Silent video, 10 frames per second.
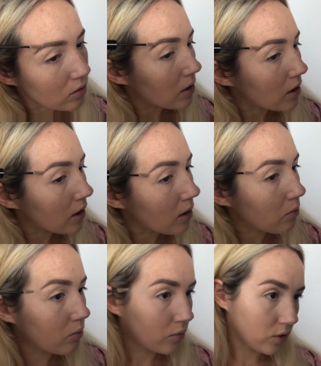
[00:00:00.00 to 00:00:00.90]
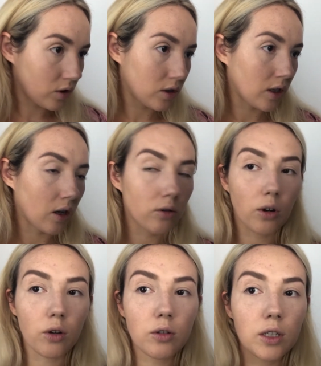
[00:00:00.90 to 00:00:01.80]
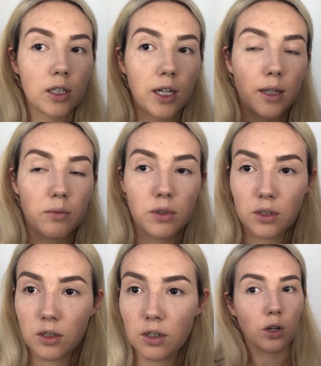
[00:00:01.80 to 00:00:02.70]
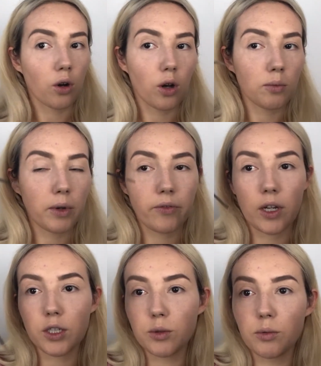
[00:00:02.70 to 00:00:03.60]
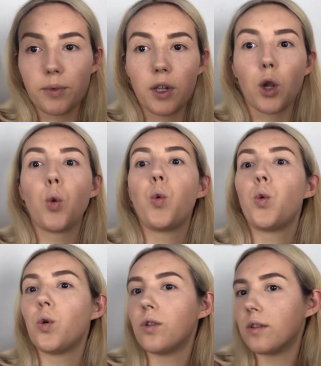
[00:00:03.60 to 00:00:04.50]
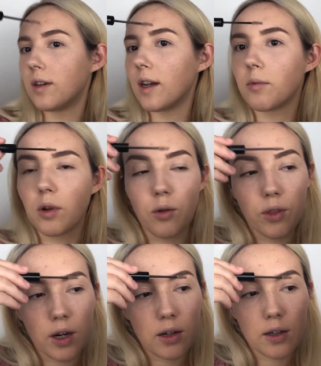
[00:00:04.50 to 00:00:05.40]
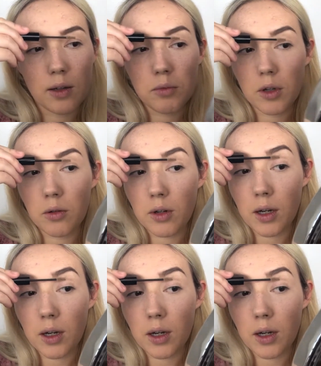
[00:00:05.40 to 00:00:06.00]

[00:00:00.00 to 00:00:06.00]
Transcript: But I'm putting down only tips, so all my face will be like, I'm going there, I'm going